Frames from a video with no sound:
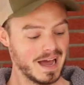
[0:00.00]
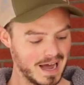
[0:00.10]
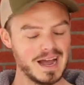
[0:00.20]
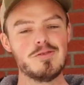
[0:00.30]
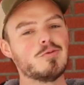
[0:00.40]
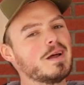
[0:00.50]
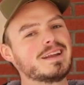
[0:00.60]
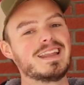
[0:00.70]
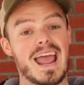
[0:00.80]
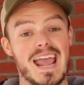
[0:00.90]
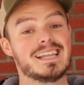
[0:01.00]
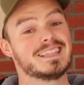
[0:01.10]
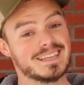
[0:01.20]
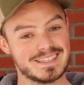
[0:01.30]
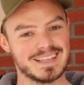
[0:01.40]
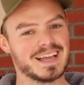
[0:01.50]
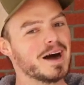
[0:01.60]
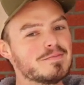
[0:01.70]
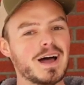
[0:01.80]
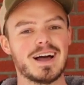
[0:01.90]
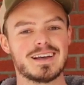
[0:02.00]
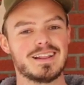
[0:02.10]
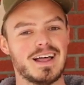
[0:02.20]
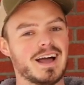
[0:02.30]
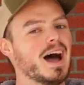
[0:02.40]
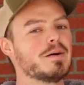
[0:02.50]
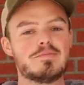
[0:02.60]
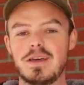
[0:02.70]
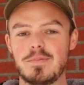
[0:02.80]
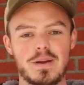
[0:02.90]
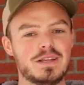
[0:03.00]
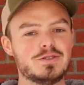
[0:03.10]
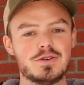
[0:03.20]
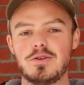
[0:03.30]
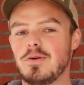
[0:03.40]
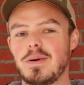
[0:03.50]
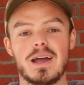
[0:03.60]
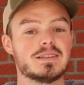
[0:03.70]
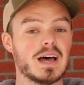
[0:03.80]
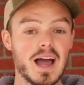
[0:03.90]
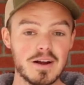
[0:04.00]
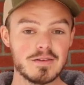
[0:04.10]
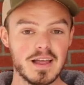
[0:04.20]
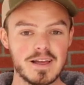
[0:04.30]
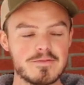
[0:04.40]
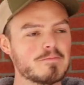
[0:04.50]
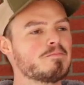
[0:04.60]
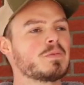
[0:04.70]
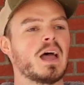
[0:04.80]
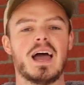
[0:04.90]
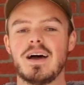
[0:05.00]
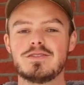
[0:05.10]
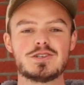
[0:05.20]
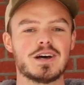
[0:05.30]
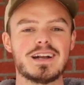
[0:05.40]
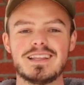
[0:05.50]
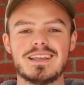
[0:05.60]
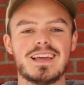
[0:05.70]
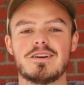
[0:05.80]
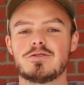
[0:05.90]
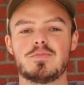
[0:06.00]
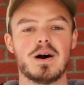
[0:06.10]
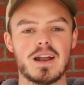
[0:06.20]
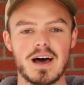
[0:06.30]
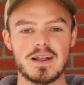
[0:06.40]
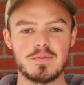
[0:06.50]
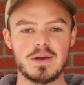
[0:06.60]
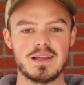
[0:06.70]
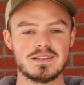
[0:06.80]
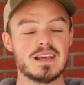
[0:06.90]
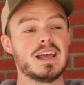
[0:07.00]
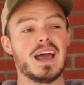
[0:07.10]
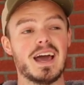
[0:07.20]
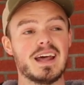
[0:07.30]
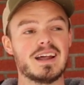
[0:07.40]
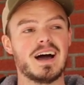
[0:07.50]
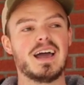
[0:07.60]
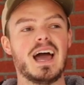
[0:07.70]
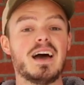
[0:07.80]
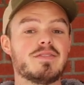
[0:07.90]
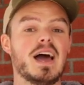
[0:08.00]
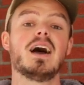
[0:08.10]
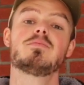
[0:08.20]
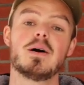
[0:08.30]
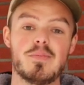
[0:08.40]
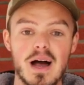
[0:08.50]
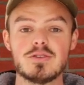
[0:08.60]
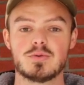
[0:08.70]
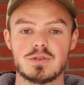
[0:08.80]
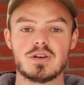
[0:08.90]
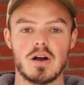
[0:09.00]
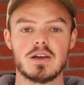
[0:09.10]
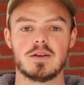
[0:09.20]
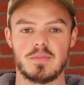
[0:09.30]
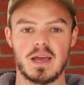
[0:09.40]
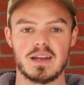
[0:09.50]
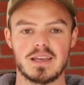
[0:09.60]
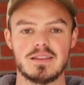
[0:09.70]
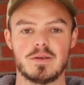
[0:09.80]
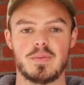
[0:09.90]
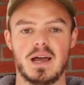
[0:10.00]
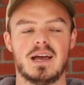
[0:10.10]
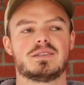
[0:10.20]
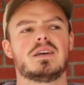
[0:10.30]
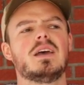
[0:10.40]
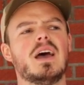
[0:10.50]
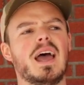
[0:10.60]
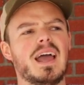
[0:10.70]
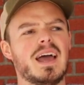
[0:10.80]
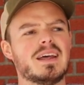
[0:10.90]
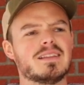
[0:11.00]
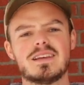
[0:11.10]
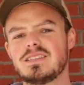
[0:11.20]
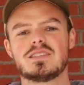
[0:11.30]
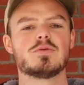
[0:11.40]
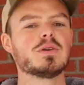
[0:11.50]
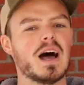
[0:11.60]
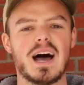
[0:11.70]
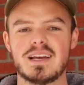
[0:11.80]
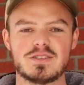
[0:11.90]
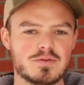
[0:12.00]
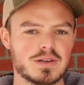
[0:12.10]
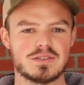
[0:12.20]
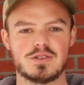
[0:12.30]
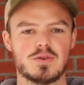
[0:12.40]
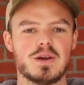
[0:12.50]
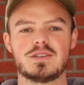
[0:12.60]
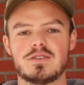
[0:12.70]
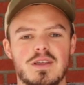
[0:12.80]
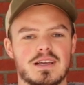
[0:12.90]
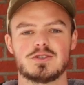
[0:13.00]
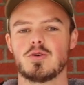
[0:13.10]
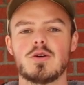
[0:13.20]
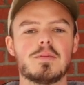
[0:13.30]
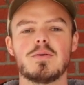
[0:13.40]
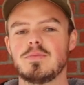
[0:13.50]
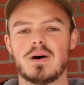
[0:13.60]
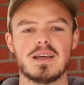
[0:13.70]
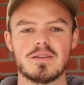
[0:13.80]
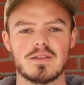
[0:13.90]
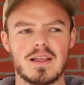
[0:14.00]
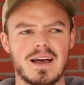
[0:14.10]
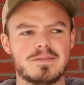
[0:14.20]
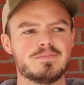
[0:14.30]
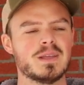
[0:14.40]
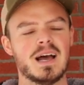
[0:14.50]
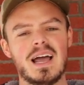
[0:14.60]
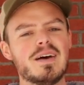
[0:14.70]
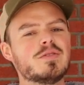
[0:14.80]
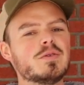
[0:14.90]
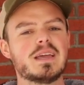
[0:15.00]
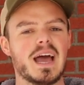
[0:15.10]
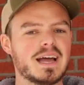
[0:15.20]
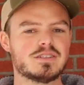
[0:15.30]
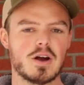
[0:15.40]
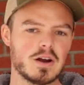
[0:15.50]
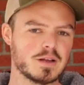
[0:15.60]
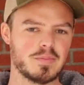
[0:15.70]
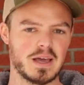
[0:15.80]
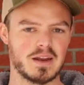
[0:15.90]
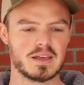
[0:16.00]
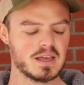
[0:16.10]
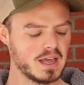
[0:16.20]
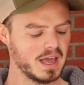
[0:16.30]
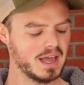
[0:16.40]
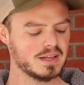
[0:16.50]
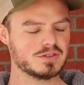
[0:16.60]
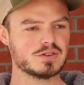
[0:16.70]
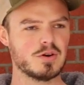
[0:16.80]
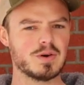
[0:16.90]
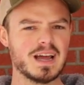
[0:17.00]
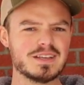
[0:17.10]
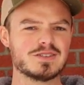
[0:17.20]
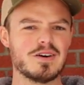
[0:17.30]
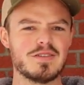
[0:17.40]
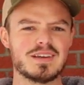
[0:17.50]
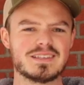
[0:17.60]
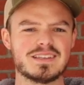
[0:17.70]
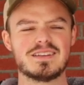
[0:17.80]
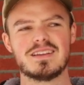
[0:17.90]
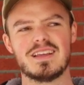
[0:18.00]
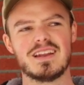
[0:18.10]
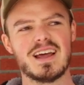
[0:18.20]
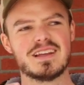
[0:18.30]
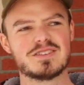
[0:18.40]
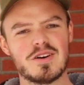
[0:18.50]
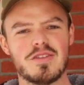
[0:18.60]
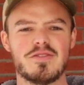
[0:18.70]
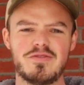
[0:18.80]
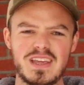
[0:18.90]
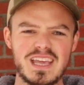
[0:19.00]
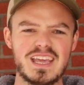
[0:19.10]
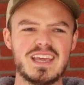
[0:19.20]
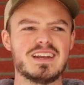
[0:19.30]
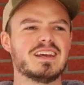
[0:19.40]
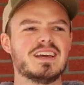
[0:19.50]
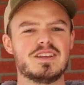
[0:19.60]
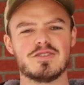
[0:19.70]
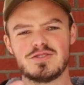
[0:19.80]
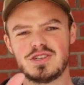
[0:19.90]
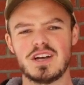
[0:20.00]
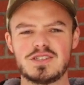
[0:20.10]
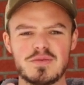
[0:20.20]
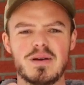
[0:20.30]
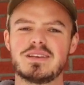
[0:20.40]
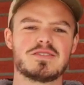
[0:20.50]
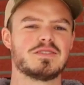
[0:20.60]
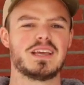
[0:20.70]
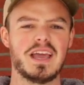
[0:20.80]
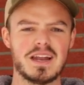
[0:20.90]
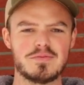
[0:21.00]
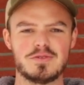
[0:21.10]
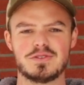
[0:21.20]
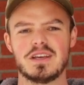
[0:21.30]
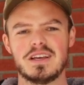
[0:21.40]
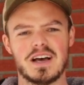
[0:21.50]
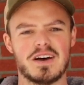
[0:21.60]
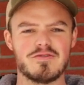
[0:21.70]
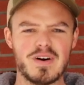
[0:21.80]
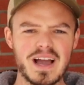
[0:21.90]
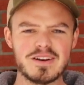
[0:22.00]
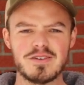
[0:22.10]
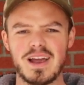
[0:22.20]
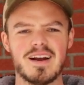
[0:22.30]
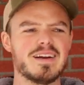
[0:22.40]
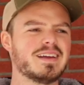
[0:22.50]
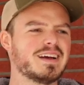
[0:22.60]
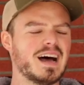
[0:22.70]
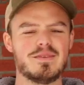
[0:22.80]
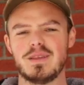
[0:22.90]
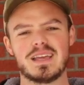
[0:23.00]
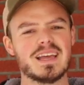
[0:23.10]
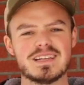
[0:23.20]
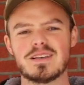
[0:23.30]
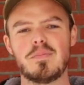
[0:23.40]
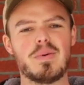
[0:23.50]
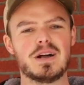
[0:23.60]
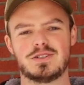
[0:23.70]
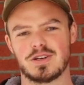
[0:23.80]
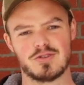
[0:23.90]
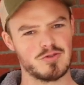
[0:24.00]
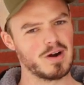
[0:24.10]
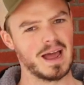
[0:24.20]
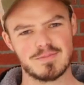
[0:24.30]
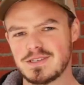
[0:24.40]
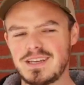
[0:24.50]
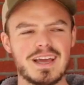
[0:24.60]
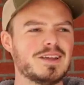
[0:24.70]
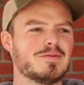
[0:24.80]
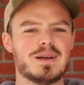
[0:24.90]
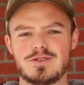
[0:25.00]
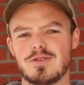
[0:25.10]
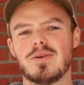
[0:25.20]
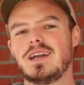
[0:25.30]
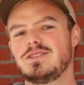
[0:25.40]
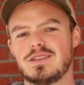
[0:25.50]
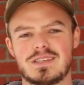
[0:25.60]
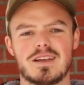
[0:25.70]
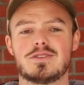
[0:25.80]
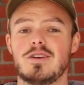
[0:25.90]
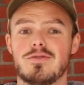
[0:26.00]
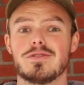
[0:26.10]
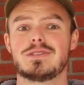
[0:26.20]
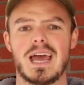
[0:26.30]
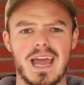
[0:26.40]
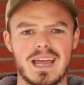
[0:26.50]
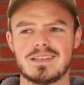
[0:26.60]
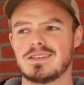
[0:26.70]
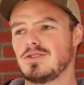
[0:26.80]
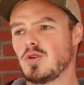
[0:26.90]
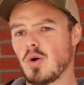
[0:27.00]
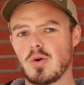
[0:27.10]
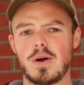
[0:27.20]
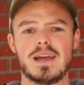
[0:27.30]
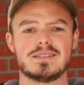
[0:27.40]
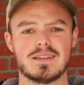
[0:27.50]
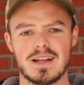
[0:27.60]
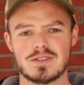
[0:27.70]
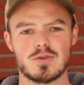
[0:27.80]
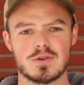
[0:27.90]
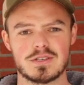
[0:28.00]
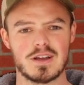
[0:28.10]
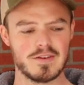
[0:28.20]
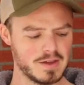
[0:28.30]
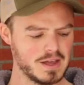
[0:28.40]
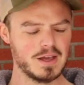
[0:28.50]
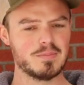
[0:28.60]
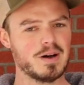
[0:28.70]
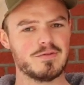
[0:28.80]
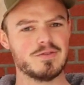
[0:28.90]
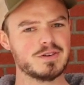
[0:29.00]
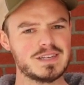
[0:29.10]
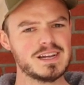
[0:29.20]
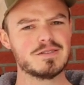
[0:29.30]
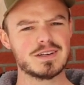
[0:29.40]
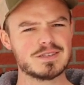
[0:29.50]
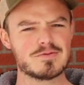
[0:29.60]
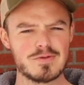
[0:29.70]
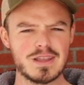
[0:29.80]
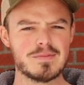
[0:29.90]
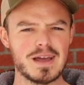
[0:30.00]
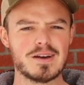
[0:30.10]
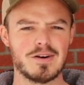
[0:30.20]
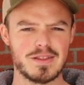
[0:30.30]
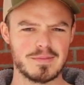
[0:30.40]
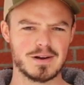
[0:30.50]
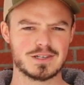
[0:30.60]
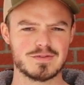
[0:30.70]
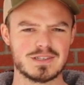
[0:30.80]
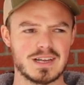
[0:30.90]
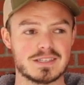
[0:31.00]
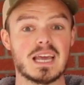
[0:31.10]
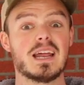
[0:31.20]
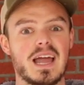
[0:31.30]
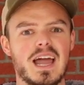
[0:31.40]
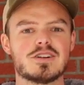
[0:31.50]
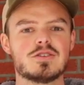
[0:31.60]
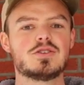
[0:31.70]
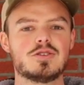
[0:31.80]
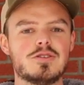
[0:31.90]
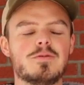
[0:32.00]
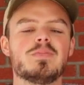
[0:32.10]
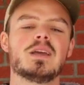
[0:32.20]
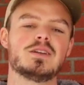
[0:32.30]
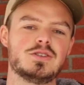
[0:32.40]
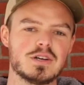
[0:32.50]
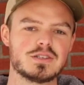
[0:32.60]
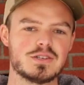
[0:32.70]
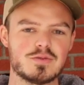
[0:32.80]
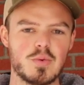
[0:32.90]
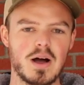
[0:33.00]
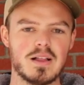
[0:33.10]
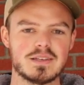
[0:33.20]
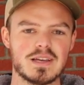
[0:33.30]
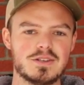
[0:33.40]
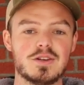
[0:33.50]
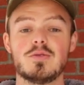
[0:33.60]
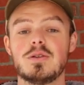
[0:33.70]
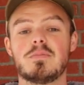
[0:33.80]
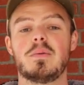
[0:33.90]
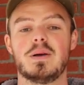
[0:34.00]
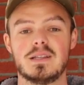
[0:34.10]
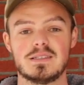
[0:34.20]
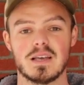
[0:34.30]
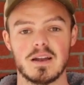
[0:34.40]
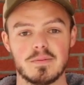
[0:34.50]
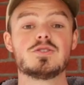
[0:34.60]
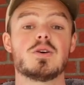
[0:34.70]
I wanted to hate this thing. I'm not gonna lie, I've been a pin shooter my entire life. I haven't shot anything else but hunting pins, and I have had my bouts with target panic in the past, and unless it's a real high stress situation like a tournament with money on the line, I haven't really had target panic. And so when I saw this and I saw the V and you're judging based on the animal's vital area, I'm like, it's a bunch of crap. Stadiometric ranging sounds good for tanks and doorways and that sort of stuff, but for deer, does it really make all that much of a sense? Can I actually shoot just as well as I do with my pin setup?